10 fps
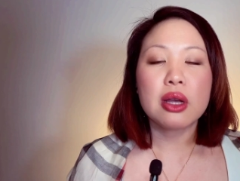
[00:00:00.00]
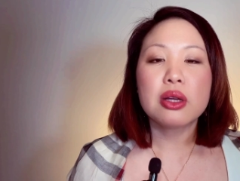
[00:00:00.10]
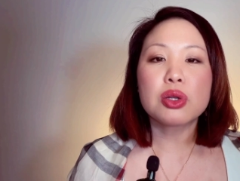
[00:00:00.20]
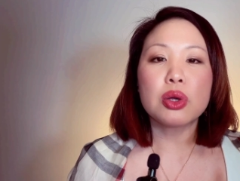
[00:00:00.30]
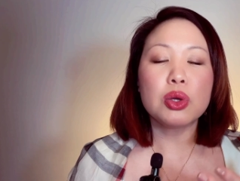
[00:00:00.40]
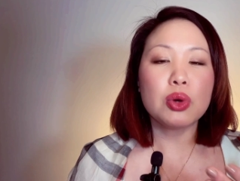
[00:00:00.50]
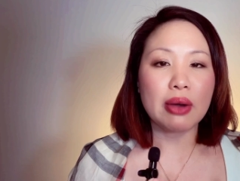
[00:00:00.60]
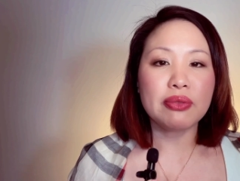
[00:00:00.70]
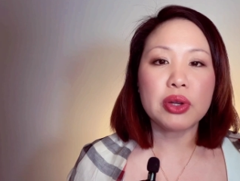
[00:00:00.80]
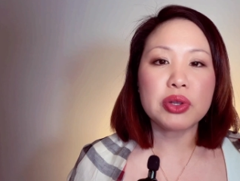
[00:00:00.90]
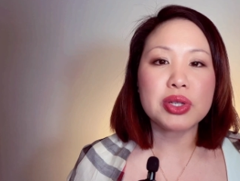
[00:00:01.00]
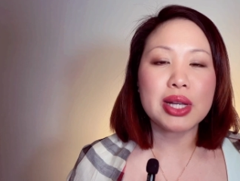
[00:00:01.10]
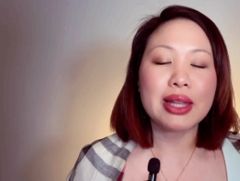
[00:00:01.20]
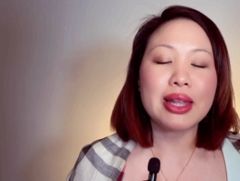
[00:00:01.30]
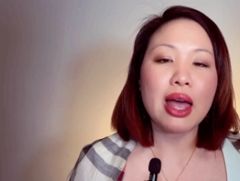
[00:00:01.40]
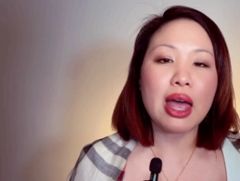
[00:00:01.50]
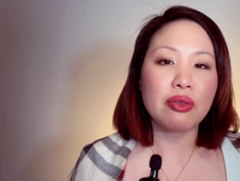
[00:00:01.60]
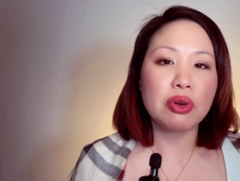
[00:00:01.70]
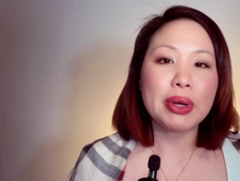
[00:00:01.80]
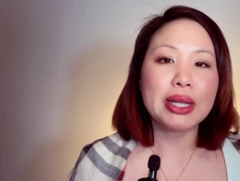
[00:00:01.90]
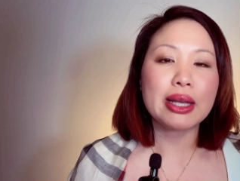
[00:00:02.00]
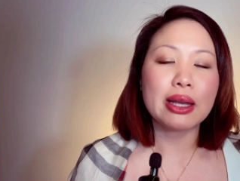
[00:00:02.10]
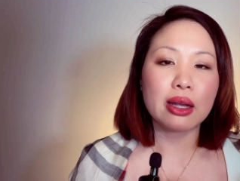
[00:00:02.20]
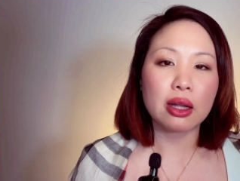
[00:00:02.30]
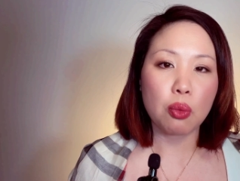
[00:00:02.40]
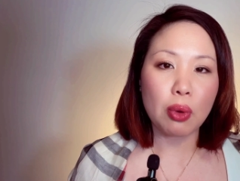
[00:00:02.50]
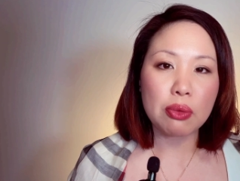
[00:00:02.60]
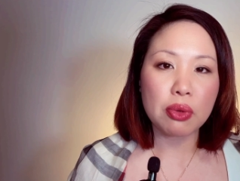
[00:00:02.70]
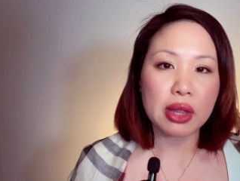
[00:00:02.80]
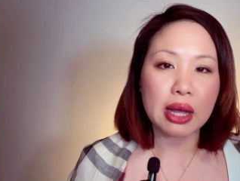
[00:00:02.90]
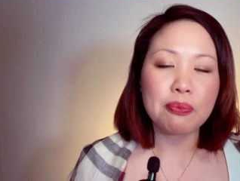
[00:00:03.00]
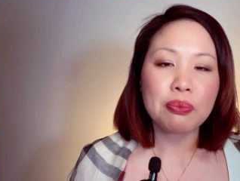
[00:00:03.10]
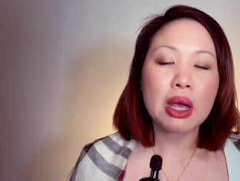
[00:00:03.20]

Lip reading: So you have to understand that not everybody can get away with it.